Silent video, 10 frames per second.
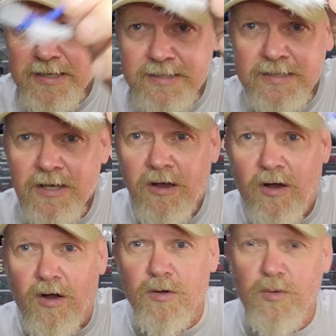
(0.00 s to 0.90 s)
this,
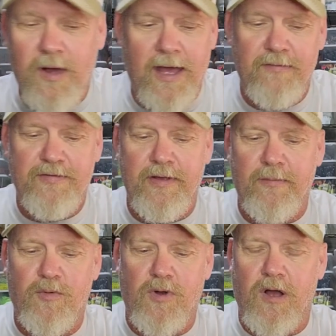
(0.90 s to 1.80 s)
or we'll have
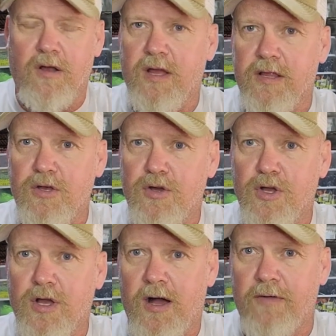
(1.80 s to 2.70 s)
some where I'll cut the
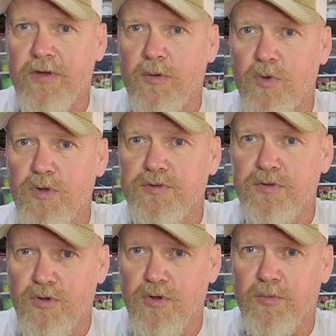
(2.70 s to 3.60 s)
hook off and we'll
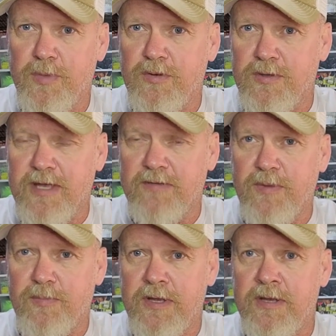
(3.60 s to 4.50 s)
hook them into a
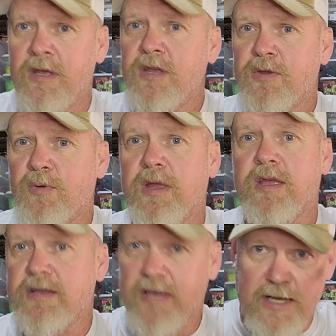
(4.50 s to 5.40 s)
safety pin to where you
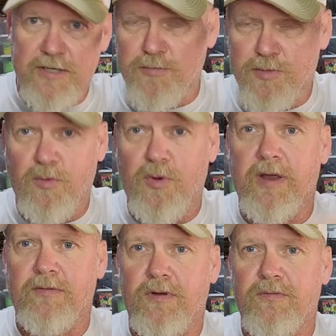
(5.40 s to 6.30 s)
can attach them to
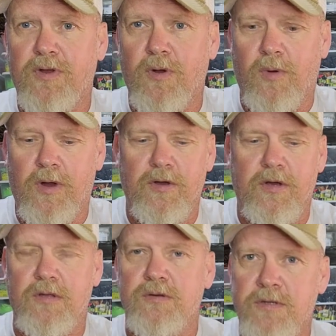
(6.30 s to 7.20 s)
whatever if you don't want to
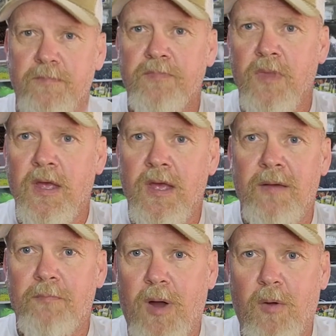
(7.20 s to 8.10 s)
hook loose.
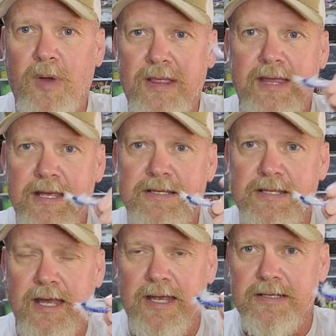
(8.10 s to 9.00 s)
But with these
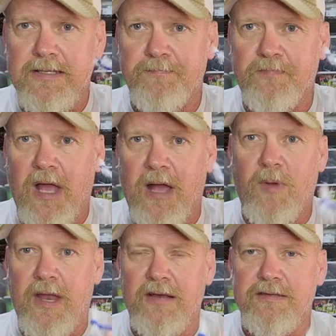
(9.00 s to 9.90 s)
things, I
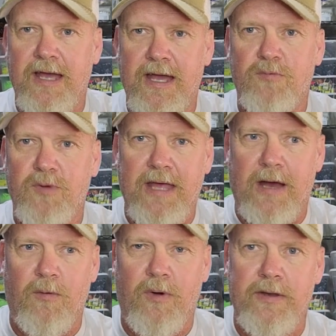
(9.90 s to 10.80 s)
went outside
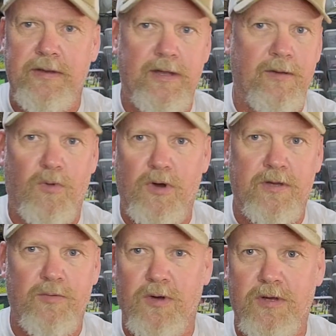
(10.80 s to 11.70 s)
without one and
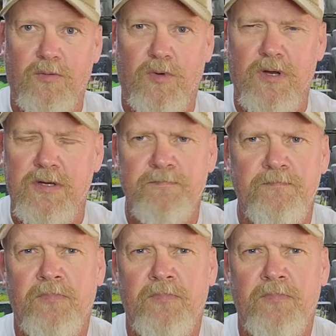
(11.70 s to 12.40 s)
worked and worked and worked,